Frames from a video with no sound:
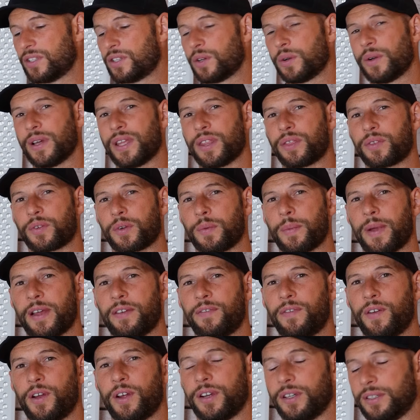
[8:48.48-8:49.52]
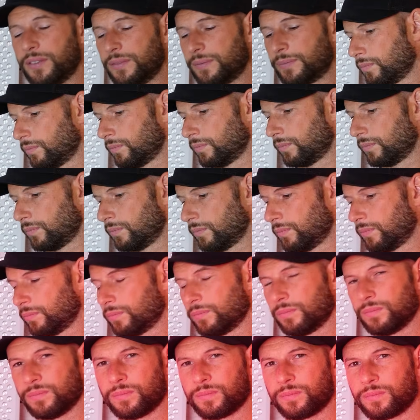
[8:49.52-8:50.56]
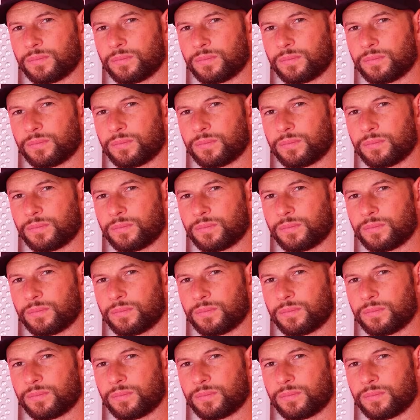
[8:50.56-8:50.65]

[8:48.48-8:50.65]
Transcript: systems. This new setup's just a bit